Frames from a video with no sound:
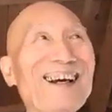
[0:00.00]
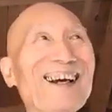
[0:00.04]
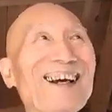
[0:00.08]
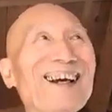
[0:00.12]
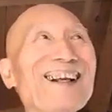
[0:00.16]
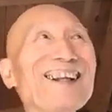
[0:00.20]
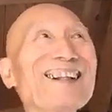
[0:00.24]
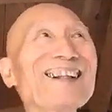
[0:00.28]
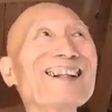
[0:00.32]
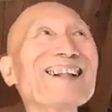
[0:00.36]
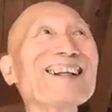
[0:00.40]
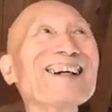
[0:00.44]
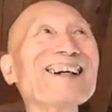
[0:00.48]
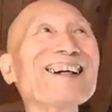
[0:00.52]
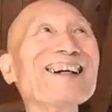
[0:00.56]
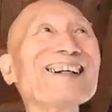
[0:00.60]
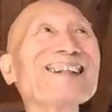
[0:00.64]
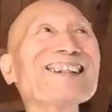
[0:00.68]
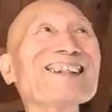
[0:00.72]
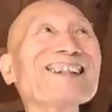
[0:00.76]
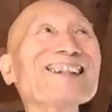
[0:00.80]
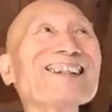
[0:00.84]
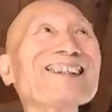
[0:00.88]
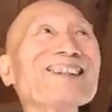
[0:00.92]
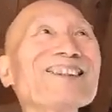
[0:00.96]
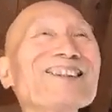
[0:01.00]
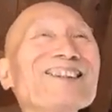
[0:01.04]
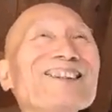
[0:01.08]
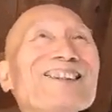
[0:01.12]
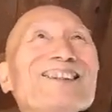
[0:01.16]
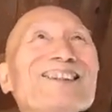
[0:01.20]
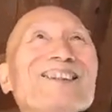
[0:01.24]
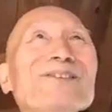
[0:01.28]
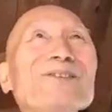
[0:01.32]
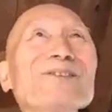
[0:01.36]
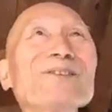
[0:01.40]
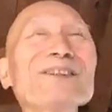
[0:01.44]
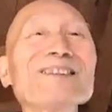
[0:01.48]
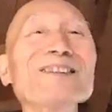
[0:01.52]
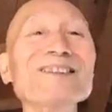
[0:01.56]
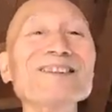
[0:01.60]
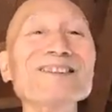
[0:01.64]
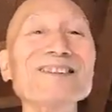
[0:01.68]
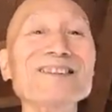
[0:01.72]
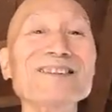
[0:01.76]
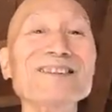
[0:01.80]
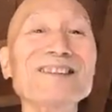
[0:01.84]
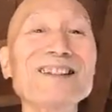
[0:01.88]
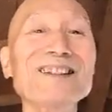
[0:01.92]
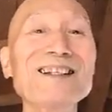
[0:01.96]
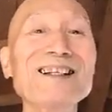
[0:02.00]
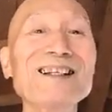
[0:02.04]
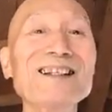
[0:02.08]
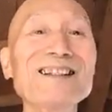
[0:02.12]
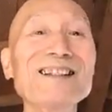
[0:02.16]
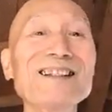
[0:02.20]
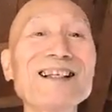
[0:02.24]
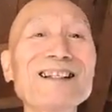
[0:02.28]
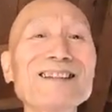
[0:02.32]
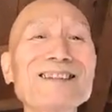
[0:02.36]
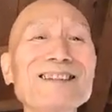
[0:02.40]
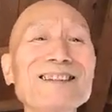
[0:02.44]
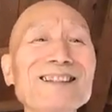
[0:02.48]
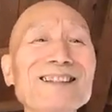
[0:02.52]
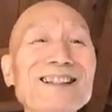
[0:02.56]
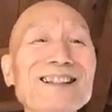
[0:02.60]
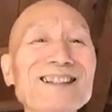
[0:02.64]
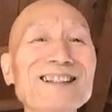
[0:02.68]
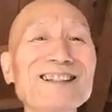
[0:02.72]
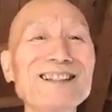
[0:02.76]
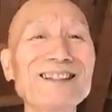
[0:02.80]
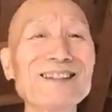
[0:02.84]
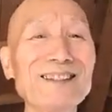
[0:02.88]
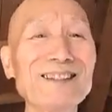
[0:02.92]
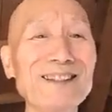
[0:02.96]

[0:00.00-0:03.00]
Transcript: entirely huge one. Not like